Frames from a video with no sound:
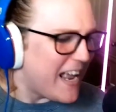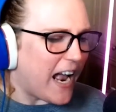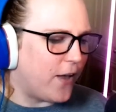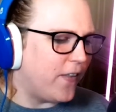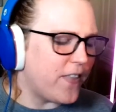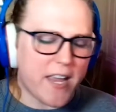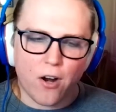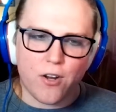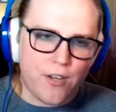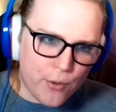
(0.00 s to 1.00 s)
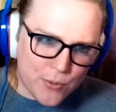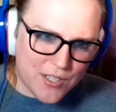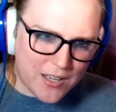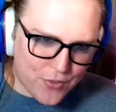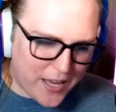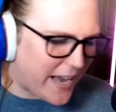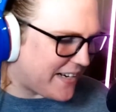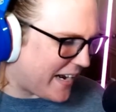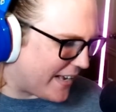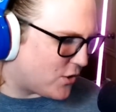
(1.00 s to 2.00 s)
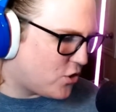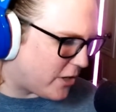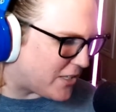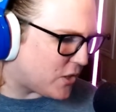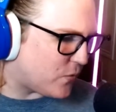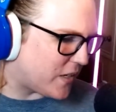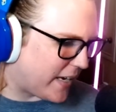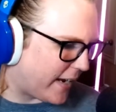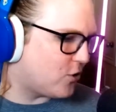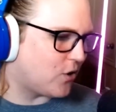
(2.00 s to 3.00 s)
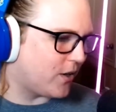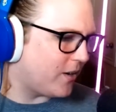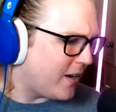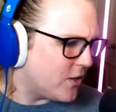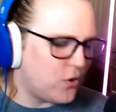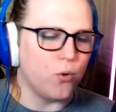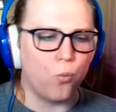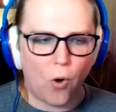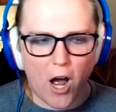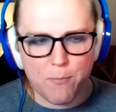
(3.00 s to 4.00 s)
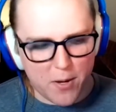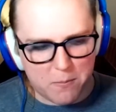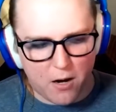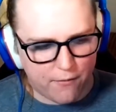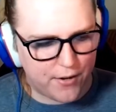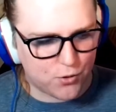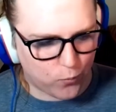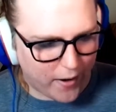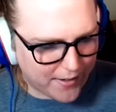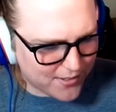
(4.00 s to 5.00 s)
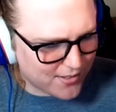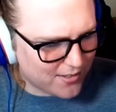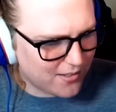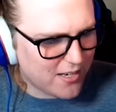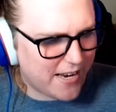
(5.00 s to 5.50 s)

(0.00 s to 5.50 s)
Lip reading: And then they are using that as justification to rob him of his rights.